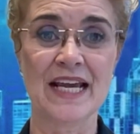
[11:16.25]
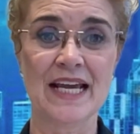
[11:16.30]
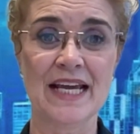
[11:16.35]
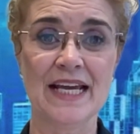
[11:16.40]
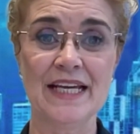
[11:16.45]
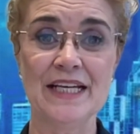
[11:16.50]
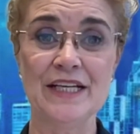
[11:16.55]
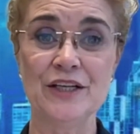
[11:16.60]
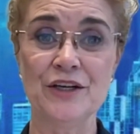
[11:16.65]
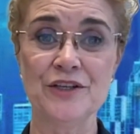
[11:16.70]

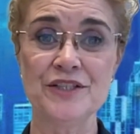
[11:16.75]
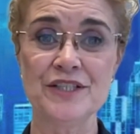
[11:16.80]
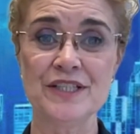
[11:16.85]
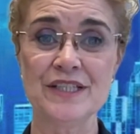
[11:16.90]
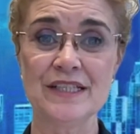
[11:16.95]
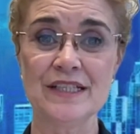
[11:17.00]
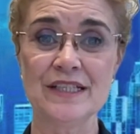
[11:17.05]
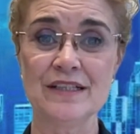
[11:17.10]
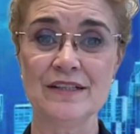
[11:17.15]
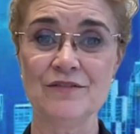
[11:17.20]
He
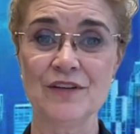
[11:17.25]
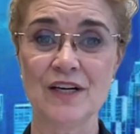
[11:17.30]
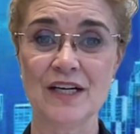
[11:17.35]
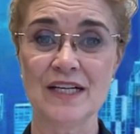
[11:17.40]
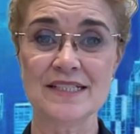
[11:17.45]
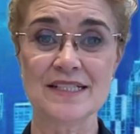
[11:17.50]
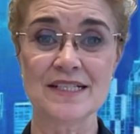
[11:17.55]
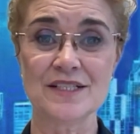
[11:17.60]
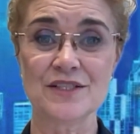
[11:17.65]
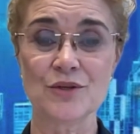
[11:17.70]
noted that
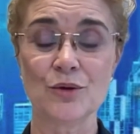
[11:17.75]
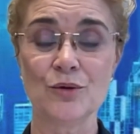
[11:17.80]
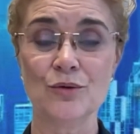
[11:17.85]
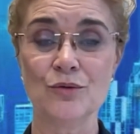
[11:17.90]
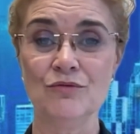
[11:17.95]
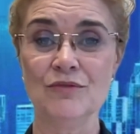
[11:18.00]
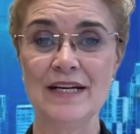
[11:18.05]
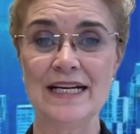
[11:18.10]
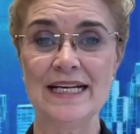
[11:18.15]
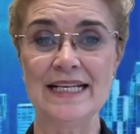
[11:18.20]
advisors
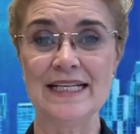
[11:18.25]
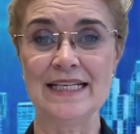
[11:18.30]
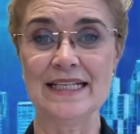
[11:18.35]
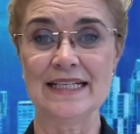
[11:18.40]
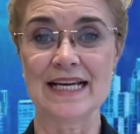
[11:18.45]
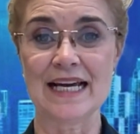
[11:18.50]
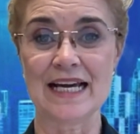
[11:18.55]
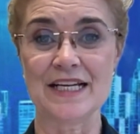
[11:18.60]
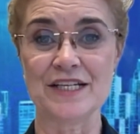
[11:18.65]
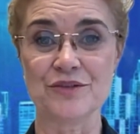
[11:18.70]
already
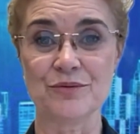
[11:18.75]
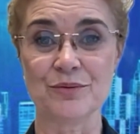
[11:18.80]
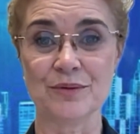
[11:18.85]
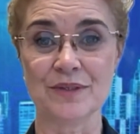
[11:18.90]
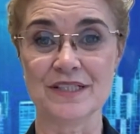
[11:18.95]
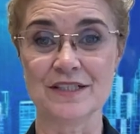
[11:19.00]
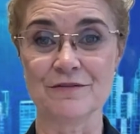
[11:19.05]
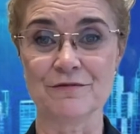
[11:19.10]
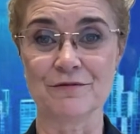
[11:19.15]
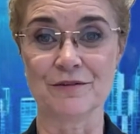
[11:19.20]
engage
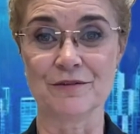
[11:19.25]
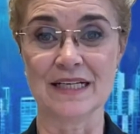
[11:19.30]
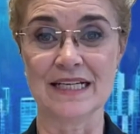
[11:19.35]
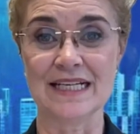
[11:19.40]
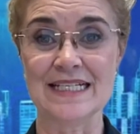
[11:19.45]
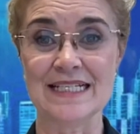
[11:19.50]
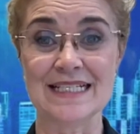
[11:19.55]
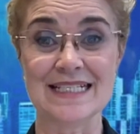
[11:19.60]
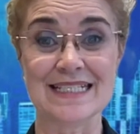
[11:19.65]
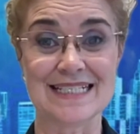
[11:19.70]
with different
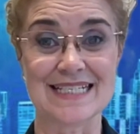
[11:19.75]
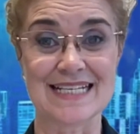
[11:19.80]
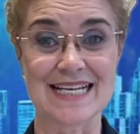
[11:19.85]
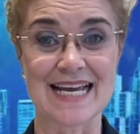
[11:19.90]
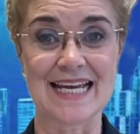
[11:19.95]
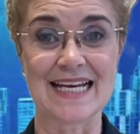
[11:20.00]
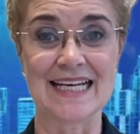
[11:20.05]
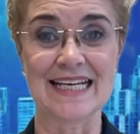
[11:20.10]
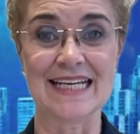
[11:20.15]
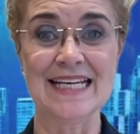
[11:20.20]
lenders
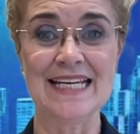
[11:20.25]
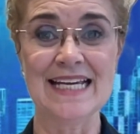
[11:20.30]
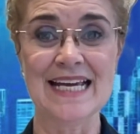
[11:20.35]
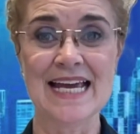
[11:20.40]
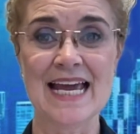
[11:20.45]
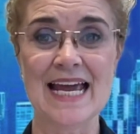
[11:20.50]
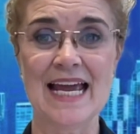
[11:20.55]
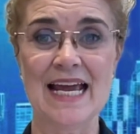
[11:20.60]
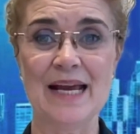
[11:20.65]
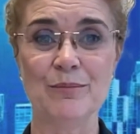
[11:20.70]
daily
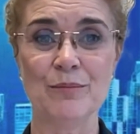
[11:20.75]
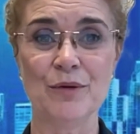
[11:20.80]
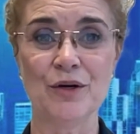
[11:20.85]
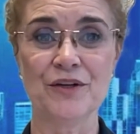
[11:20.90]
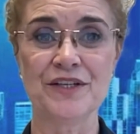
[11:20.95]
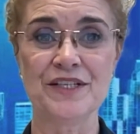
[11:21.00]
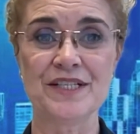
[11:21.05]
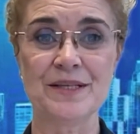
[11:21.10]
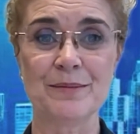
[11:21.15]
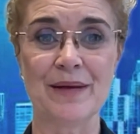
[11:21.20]
and
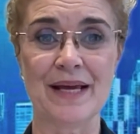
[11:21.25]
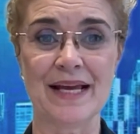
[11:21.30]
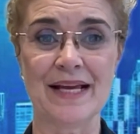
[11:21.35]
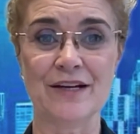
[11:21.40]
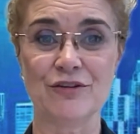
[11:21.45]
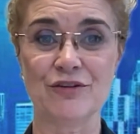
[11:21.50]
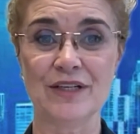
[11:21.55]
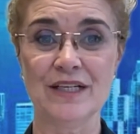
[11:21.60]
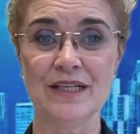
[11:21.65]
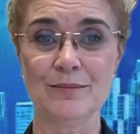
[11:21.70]
monitor bank
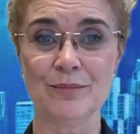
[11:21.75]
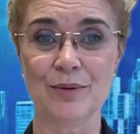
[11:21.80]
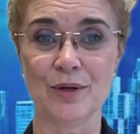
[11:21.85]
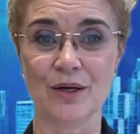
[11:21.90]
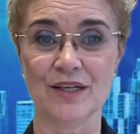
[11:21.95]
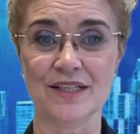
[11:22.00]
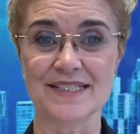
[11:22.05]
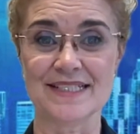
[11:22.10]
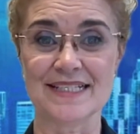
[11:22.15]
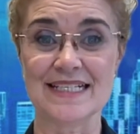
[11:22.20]
credit
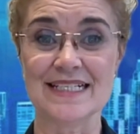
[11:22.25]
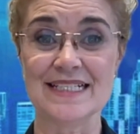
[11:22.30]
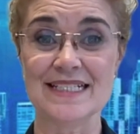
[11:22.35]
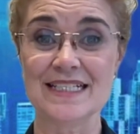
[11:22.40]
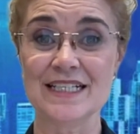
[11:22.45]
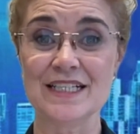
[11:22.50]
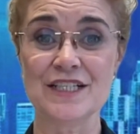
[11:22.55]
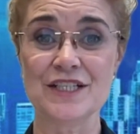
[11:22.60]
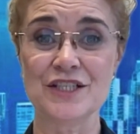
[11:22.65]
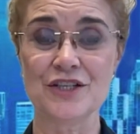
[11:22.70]
policies
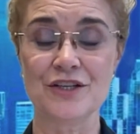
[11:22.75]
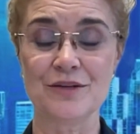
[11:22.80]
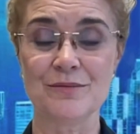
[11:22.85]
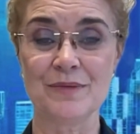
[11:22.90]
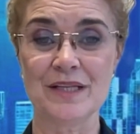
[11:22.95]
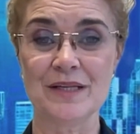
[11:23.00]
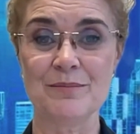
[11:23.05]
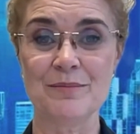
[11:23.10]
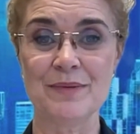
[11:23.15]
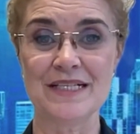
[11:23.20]
to
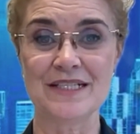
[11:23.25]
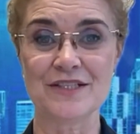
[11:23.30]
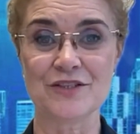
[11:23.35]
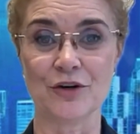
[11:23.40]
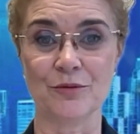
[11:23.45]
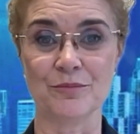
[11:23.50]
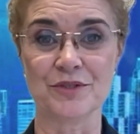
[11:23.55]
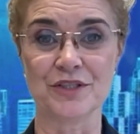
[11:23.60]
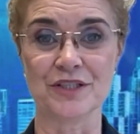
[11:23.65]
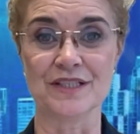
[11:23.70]
determine the best
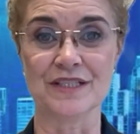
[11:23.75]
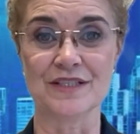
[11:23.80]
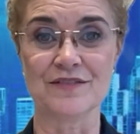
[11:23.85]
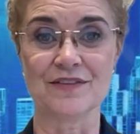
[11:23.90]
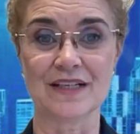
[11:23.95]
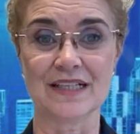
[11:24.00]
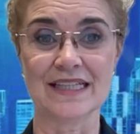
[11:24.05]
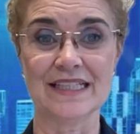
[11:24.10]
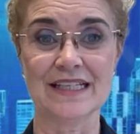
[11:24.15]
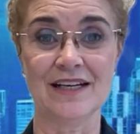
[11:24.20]
options
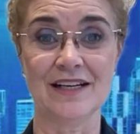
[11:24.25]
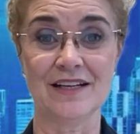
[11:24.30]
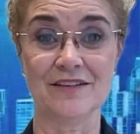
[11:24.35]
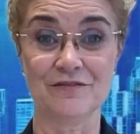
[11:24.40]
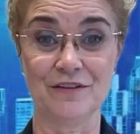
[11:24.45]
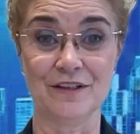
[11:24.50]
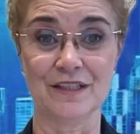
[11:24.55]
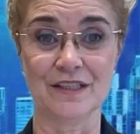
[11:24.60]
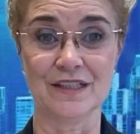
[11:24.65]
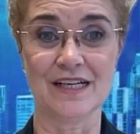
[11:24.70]
for
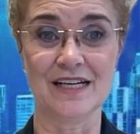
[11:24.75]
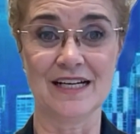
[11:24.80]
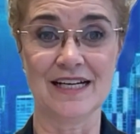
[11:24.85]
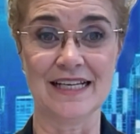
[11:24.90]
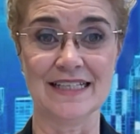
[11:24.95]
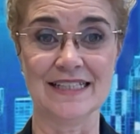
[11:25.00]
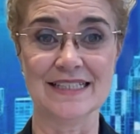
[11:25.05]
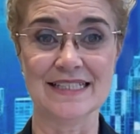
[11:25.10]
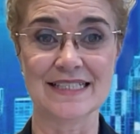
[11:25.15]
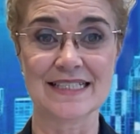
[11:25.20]

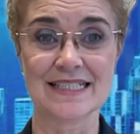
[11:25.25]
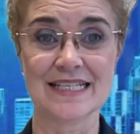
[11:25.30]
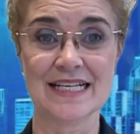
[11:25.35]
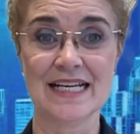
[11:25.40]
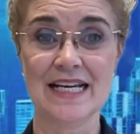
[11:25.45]
clients.